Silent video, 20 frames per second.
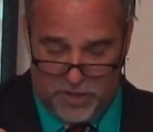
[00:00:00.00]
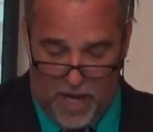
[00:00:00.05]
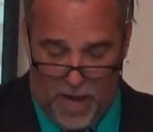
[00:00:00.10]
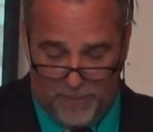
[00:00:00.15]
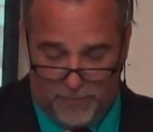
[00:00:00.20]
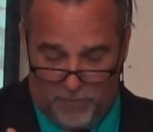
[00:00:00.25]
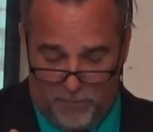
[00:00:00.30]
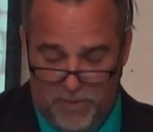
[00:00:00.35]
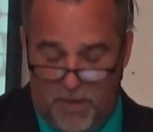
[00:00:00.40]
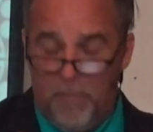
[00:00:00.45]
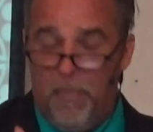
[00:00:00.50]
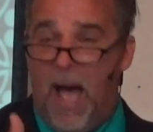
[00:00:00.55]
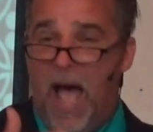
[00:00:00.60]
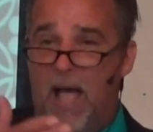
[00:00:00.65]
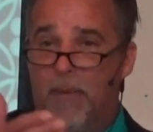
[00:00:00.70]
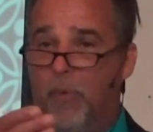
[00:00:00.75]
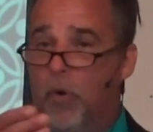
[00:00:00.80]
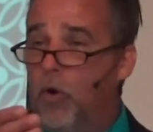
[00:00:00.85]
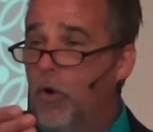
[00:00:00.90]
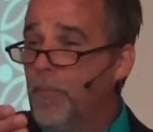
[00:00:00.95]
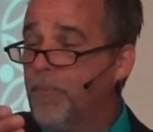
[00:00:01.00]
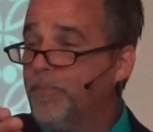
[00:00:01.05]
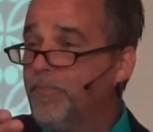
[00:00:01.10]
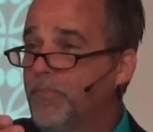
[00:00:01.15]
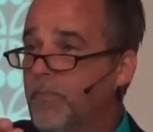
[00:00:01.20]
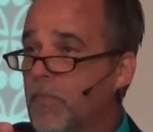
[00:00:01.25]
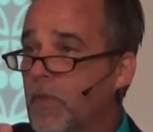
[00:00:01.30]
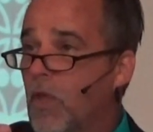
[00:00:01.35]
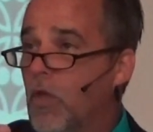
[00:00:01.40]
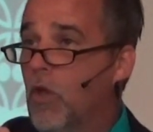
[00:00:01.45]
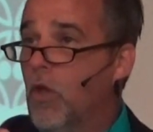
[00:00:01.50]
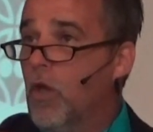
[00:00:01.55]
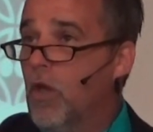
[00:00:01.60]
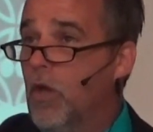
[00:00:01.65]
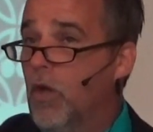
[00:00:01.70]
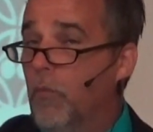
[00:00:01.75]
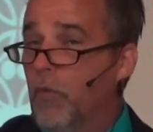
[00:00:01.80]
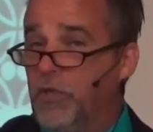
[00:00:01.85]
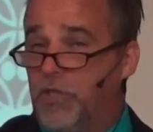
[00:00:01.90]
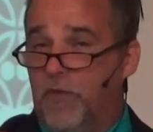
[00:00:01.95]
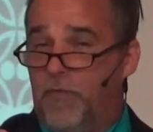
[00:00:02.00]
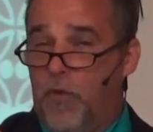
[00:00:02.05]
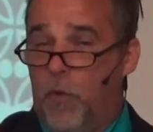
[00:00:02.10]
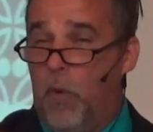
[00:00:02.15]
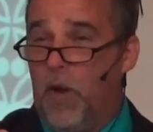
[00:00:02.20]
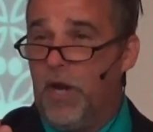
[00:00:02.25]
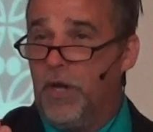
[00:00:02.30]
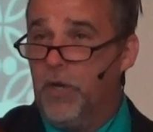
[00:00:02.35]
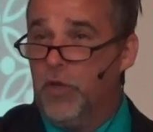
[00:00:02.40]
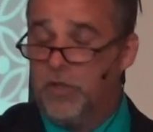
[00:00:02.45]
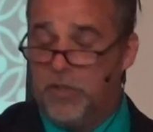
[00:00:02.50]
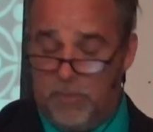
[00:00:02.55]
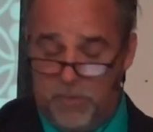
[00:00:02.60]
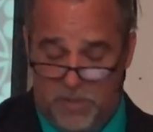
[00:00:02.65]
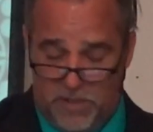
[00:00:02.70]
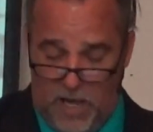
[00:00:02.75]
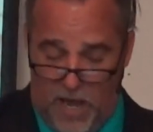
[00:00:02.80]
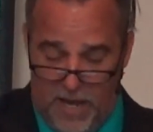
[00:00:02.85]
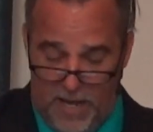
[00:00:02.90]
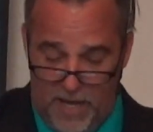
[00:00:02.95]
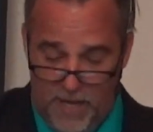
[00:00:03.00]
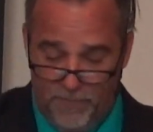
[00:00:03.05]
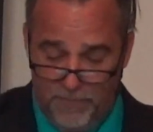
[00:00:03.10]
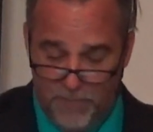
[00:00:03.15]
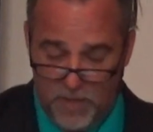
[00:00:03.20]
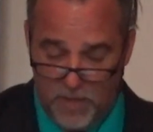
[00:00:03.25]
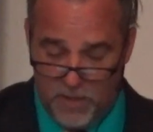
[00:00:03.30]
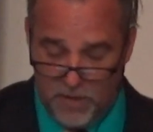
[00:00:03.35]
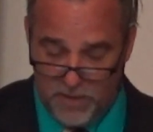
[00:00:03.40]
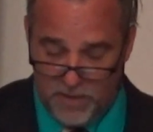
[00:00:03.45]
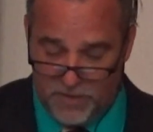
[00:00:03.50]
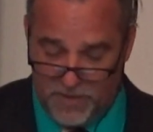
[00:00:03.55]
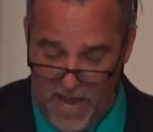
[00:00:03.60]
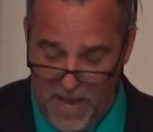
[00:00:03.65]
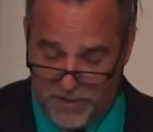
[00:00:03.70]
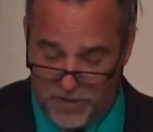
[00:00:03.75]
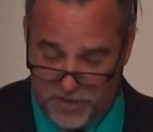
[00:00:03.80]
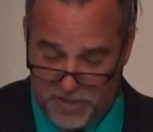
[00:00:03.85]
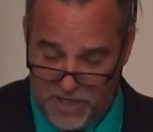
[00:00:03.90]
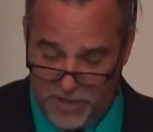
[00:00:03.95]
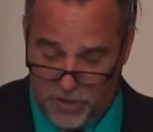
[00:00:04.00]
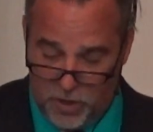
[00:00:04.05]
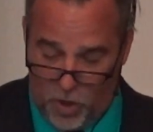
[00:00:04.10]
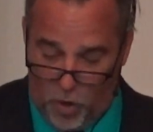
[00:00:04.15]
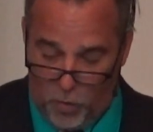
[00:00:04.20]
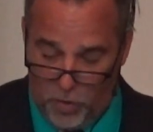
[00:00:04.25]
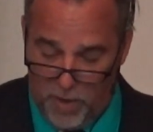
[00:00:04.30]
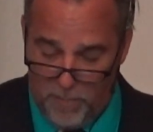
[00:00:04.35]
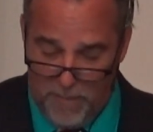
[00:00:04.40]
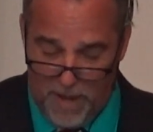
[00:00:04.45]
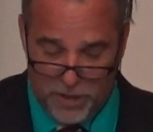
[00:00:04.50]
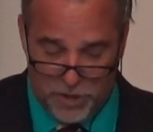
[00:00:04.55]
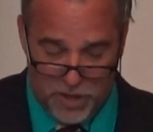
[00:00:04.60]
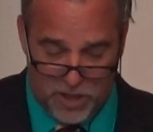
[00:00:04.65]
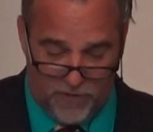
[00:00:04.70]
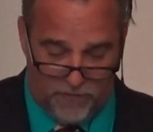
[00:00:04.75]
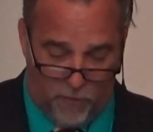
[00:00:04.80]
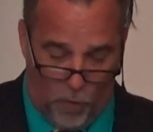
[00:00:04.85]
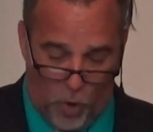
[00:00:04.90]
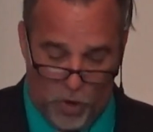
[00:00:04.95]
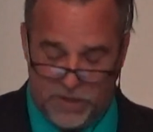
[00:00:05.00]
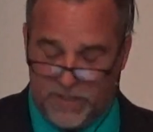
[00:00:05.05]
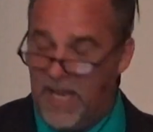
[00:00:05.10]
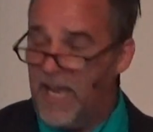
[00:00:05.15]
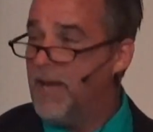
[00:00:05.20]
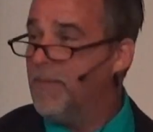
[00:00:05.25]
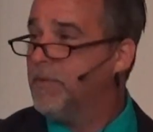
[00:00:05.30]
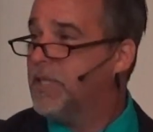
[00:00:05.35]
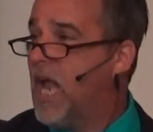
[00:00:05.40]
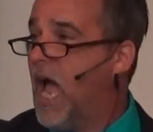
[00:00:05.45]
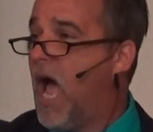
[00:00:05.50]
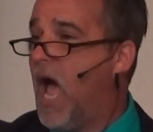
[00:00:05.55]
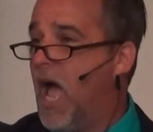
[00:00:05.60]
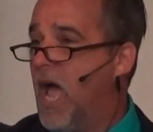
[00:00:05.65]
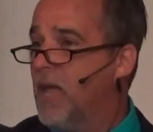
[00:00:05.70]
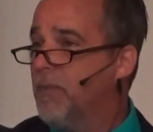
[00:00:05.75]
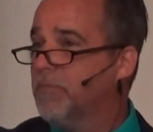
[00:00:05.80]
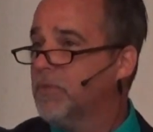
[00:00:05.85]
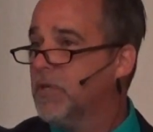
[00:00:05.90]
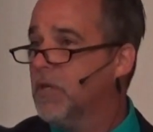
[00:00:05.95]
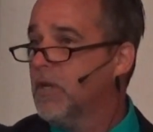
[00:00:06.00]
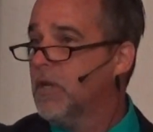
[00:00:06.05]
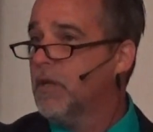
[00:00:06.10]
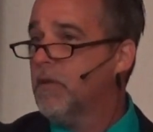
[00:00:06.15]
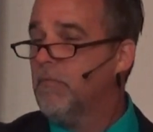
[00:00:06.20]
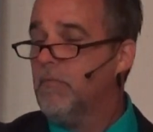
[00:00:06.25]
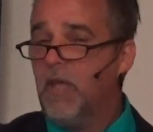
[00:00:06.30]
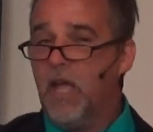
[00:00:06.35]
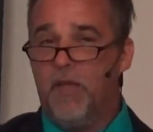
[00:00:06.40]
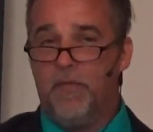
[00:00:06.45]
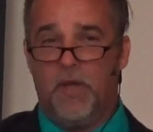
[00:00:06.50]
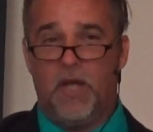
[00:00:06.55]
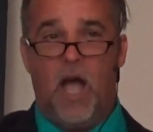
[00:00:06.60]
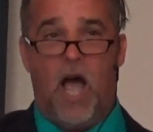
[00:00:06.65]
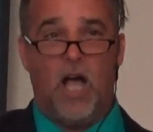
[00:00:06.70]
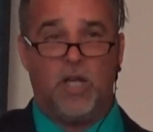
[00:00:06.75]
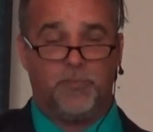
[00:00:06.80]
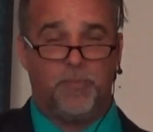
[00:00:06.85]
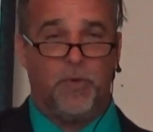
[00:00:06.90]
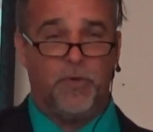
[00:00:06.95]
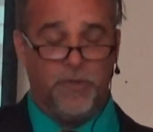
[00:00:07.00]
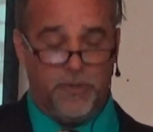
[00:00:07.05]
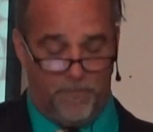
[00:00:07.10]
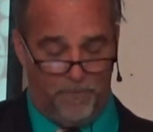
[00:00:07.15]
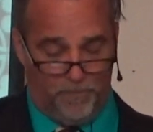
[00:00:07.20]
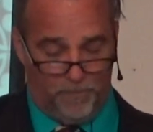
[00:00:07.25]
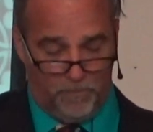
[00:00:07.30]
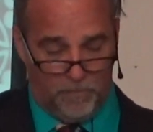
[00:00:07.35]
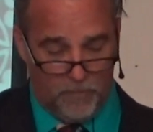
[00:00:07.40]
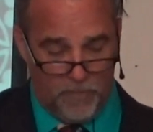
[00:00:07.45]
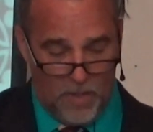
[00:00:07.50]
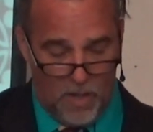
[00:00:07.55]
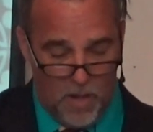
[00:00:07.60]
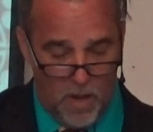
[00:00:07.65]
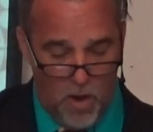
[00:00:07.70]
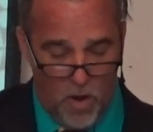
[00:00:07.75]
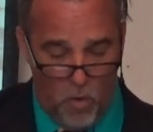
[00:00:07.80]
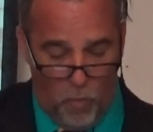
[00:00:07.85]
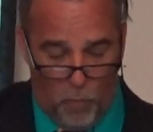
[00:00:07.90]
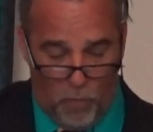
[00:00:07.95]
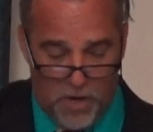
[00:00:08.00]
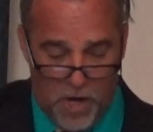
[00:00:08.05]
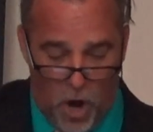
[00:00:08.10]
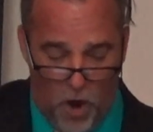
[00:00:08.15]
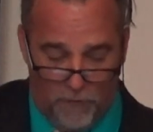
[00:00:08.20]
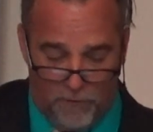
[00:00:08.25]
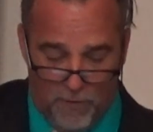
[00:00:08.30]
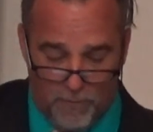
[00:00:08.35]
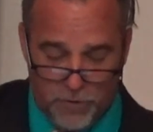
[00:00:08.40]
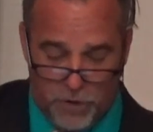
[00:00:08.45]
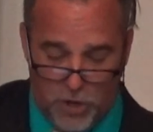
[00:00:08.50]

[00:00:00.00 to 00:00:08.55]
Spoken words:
comes from the Bible, which if you want to do some study, the Sadducees are only mentioned 14 times in the Gospels. We know from